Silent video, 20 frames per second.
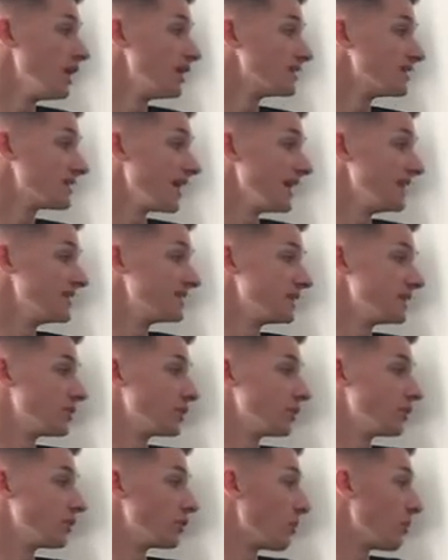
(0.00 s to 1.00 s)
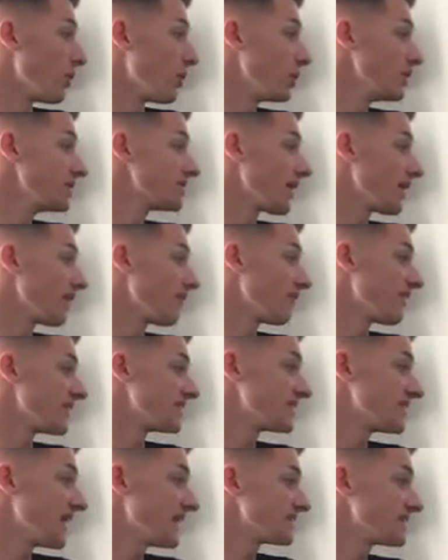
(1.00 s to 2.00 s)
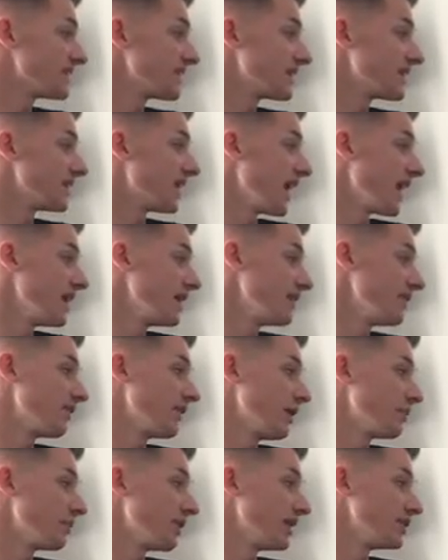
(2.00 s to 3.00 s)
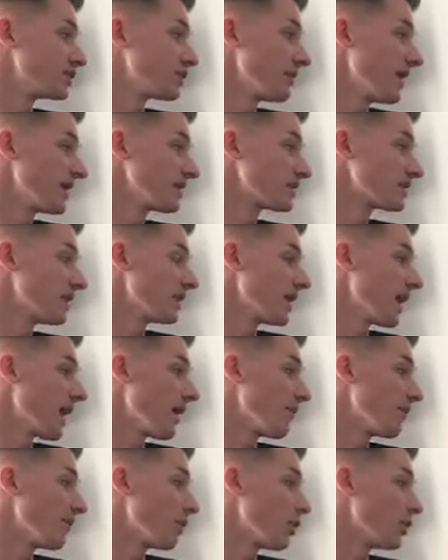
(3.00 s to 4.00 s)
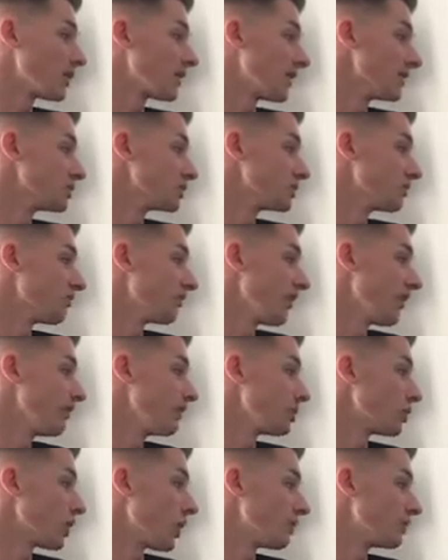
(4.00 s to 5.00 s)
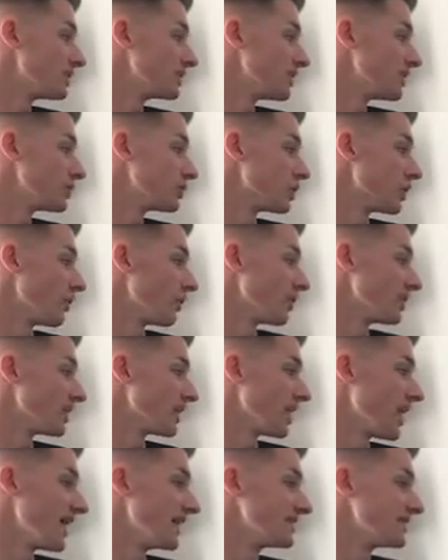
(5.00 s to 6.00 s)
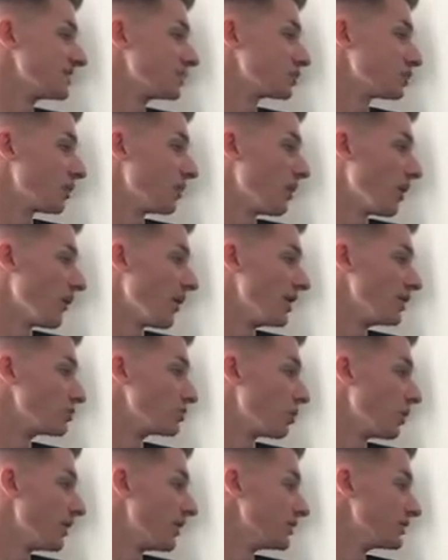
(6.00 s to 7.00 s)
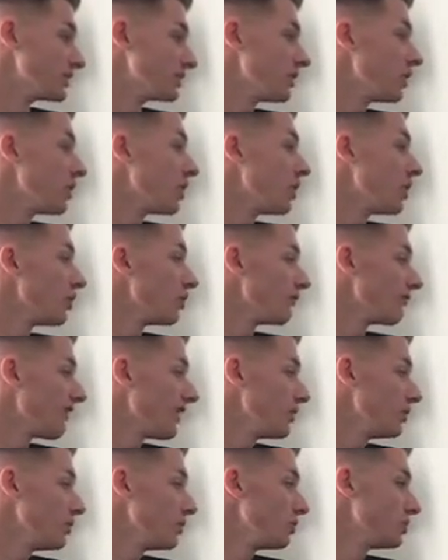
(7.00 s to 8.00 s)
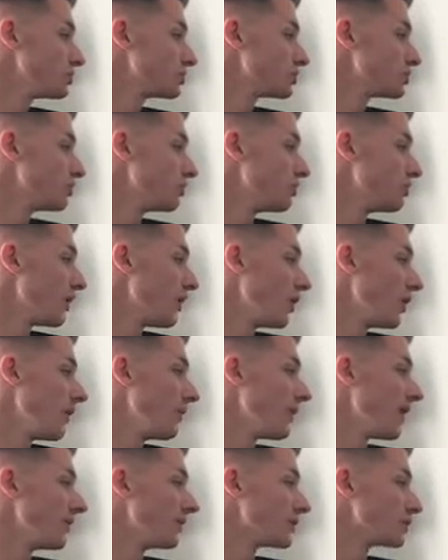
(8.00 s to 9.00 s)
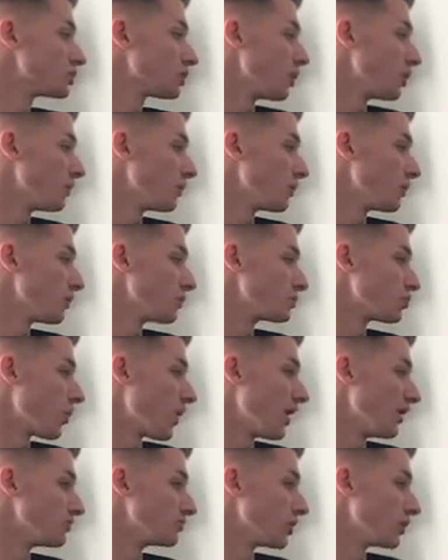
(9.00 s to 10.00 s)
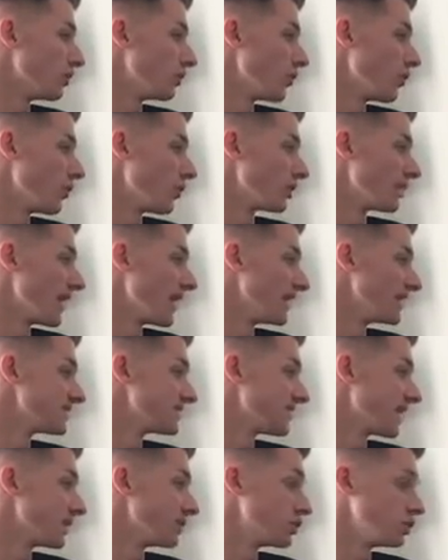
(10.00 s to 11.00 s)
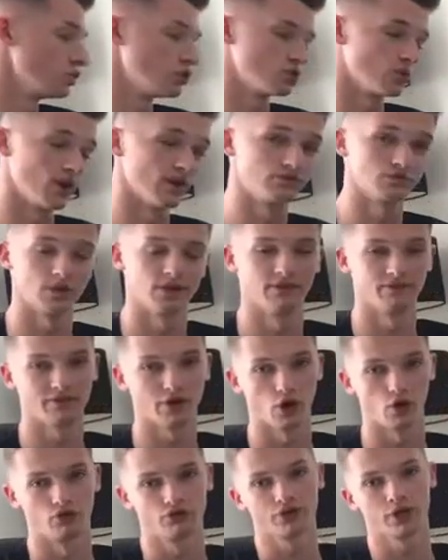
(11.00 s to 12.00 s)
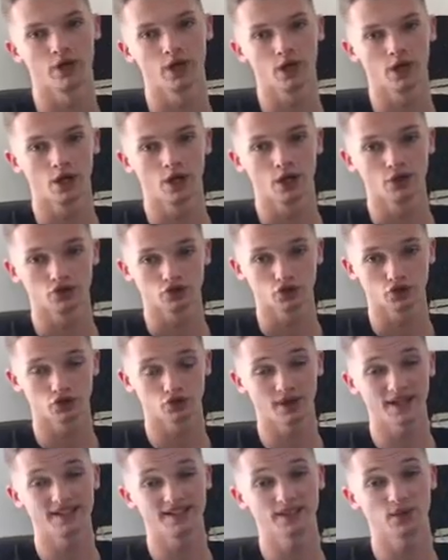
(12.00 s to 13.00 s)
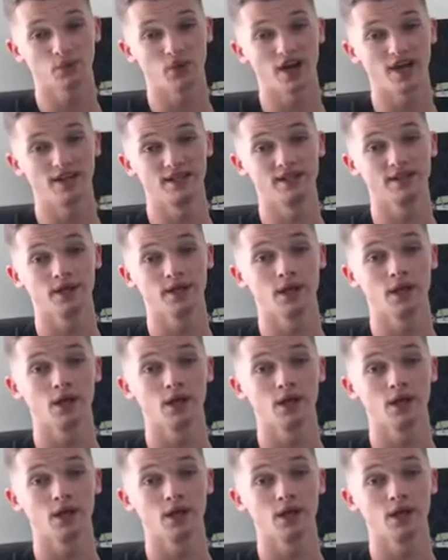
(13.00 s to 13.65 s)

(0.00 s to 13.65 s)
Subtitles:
stated, "The boys had a fantastic day, they played some excellent handball against some very good opposition and were delighted to come away as winners. The venue was superb and the tournament was well run and organised, thank you to everyone involved." So straight away,